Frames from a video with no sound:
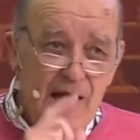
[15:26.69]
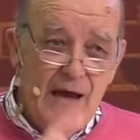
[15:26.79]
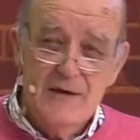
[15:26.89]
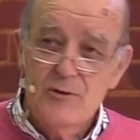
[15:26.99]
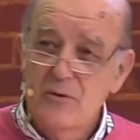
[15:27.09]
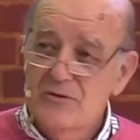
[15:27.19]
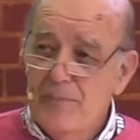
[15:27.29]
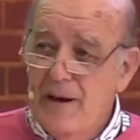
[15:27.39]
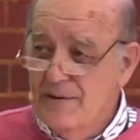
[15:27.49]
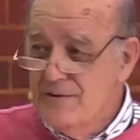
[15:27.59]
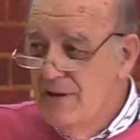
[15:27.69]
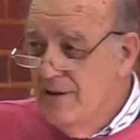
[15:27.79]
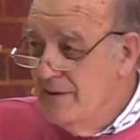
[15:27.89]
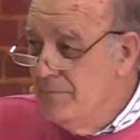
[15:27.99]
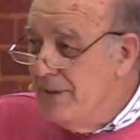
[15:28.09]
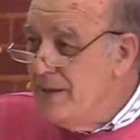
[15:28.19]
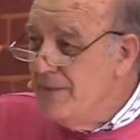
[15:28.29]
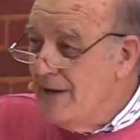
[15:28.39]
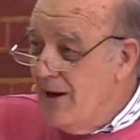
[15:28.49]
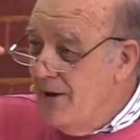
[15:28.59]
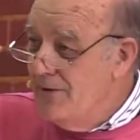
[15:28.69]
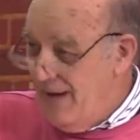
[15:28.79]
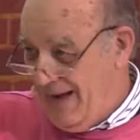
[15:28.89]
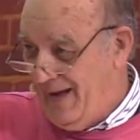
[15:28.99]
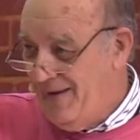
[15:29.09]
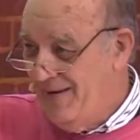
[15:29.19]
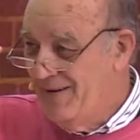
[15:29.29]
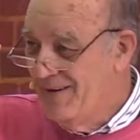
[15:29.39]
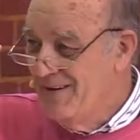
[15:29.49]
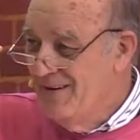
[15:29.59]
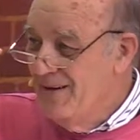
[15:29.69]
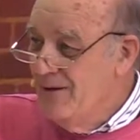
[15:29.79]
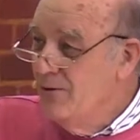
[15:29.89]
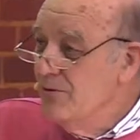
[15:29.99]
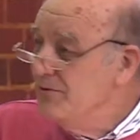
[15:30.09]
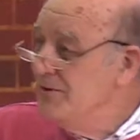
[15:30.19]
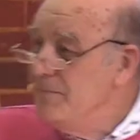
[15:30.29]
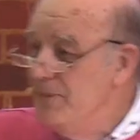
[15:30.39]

and he talks about the beam in our own eye, you see